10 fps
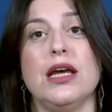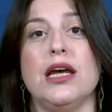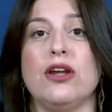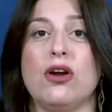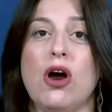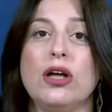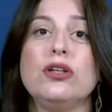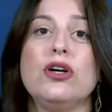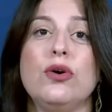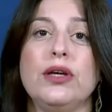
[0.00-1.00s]
in our
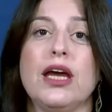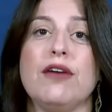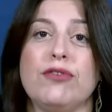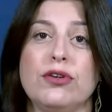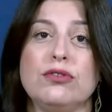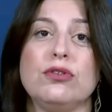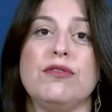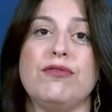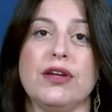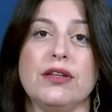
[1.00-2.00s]
ongoing effort to
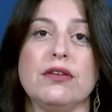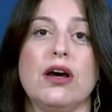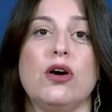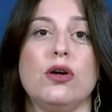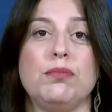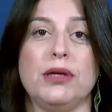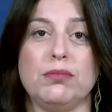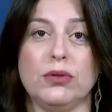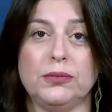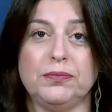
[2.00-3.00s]
defend our
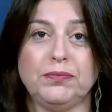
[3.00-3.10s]
people.